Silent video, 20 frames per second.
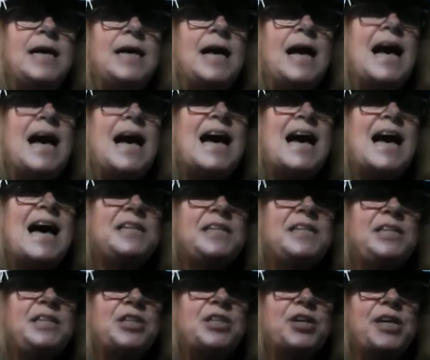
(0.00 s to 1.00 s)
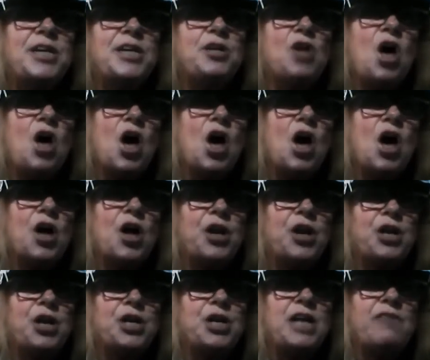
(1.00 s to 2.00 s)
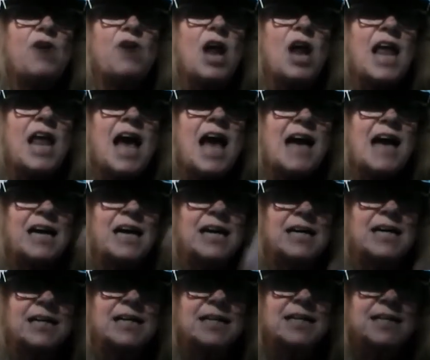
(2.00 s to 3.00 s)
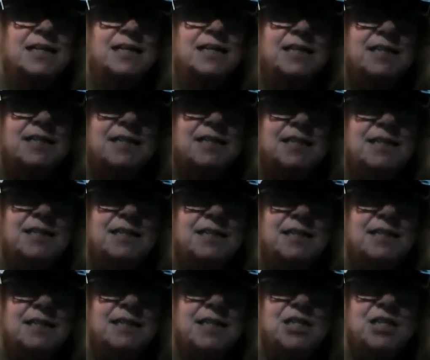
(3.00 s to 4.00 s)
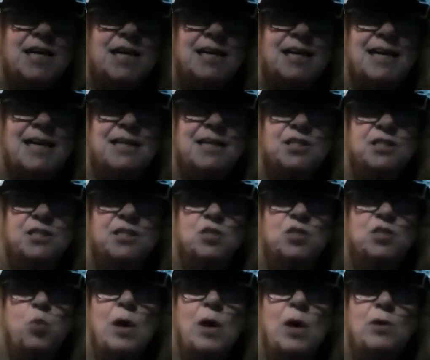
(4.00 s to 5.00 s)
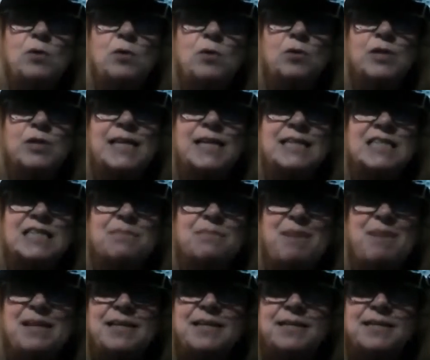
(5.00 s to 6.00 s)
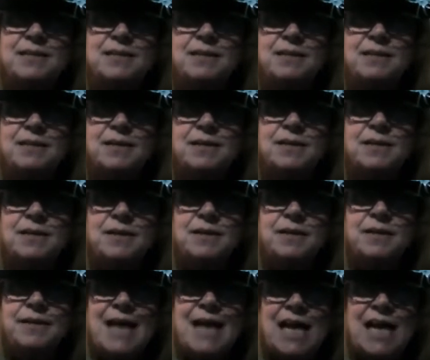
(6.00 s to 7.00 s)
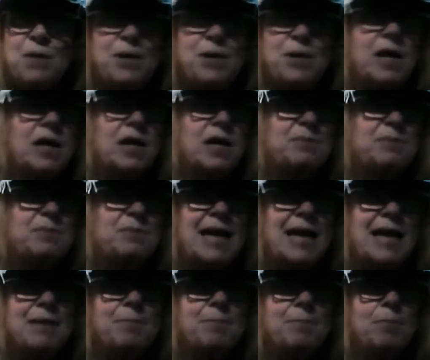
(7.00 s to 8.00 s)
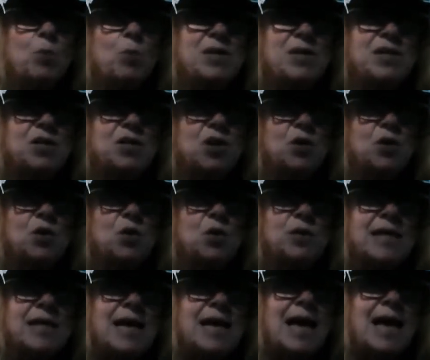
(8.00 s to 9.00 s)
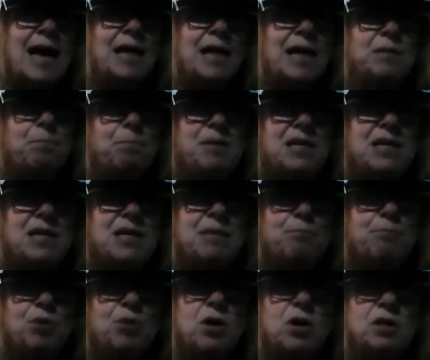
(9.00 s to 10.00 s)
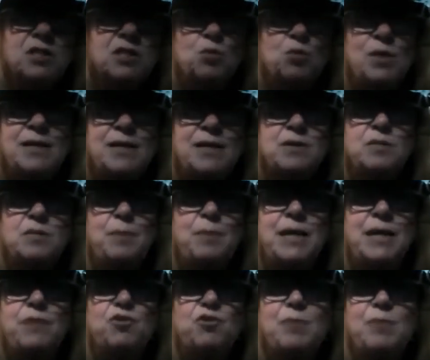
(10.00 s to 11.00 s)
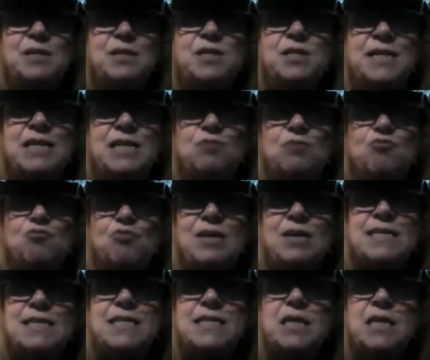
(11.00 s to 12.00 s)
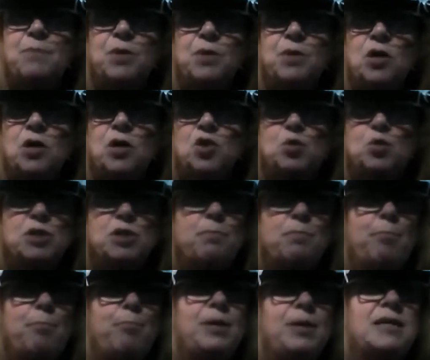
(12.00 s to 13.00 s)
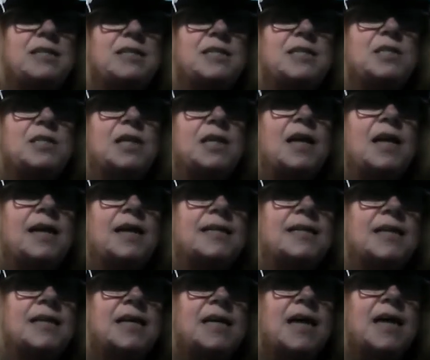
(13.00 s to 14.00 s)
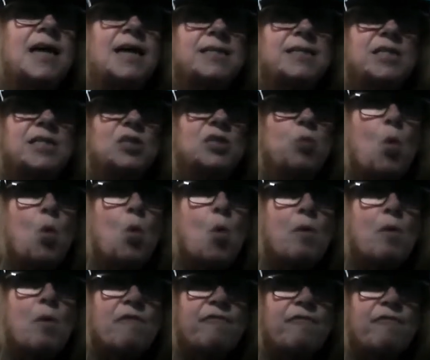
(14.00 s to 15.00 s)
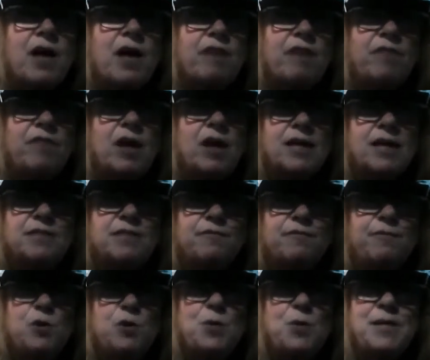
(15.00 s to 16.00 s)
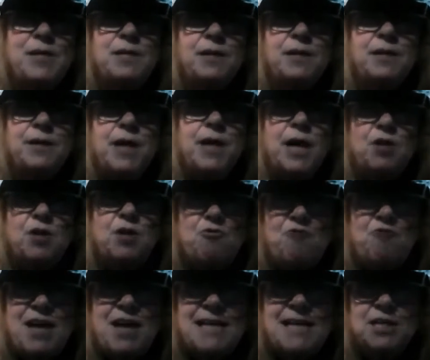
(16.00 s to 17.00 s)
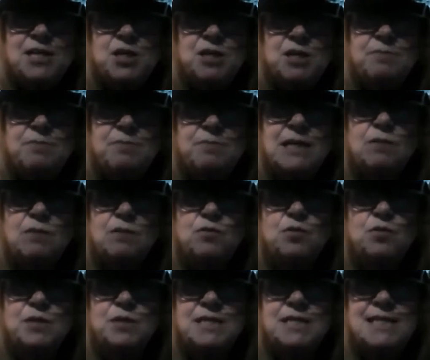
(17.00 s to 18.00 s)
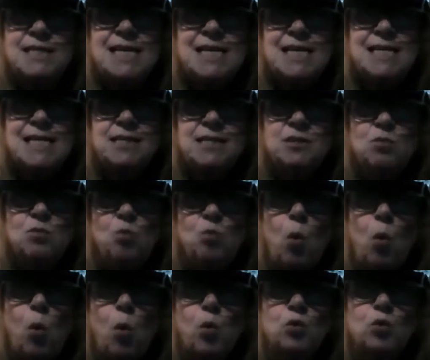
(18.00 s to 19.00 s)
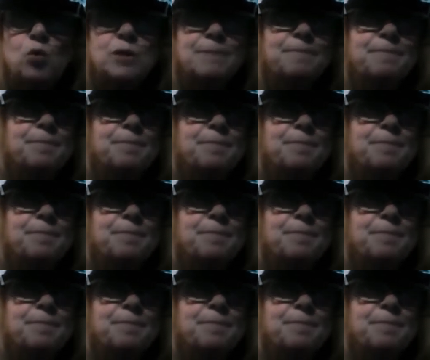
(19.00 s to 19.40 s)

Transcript: Antrenor Devoriak! The jack-o'-lantern swelled and expanded. The Halloween eyes became windows and big brass wheels appeared from underneath, raising up the coach which burst into light as a swarm of fireflies flew in and arranged themselves on the ceilings and walls.